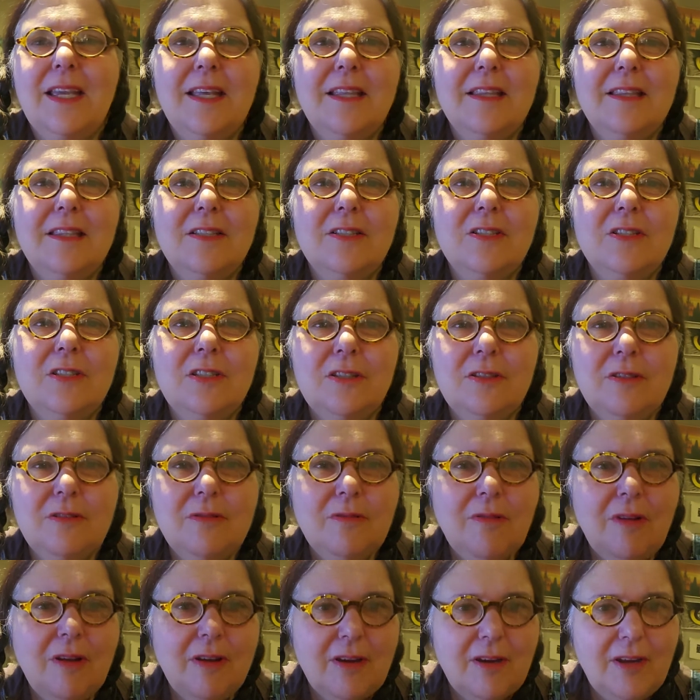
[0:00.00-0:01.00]
And the
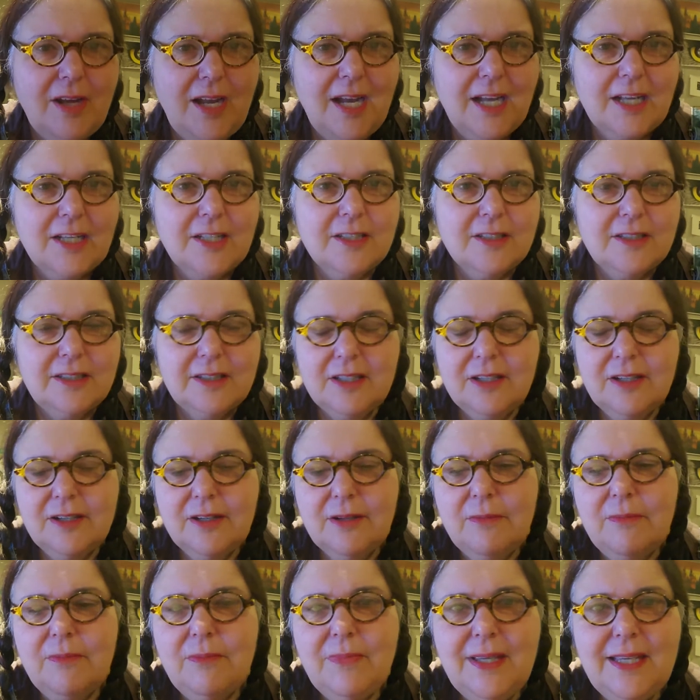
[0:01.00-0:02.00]
two are actually going
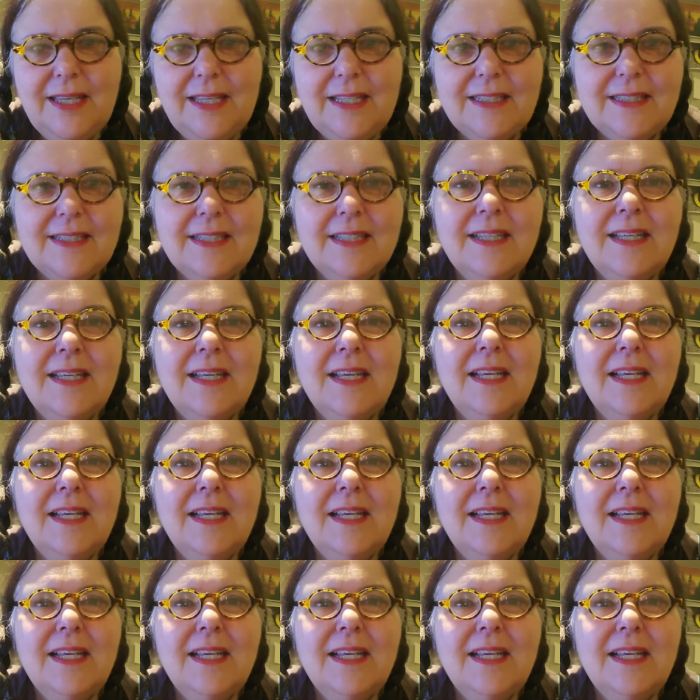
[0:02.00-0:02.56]
to meet,